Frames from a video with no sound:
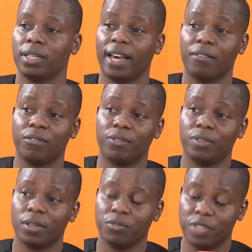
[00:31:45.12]
their
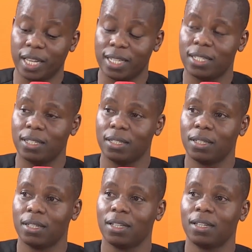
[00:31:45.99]
VAT
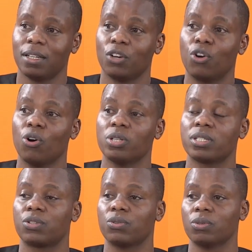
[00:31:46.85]

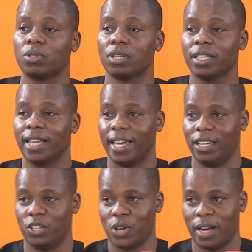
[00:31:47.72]
goes to the
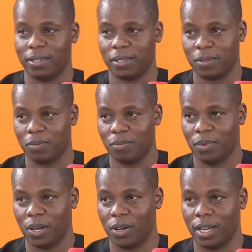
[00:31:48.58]
NHIS.
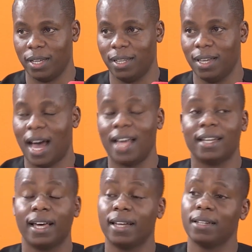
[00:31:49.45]
Okay,
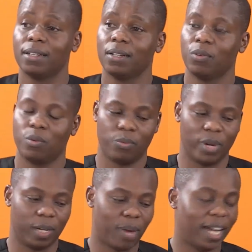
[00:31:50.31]
and then
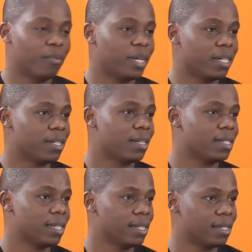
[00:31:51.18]
when Parliament
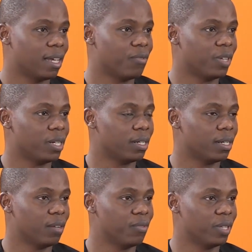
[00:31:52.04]
sits every
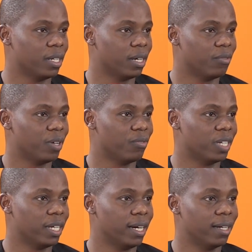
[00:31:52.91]

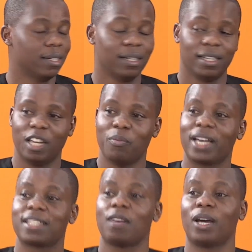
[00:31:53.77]
year, they
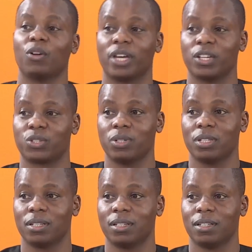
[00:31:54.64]
make some
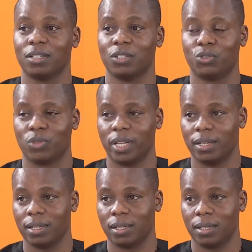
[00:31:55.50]
allocation to
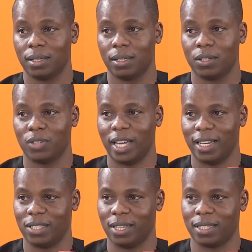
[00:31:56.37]
the
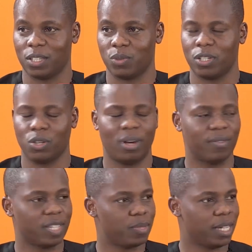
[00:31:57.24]
NHS as well. So you
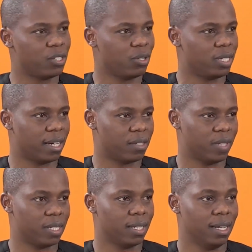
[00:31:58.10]
have substantial tax
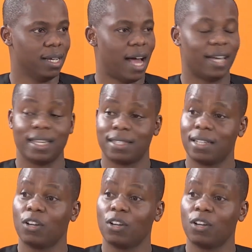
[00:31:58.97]
funds, and they still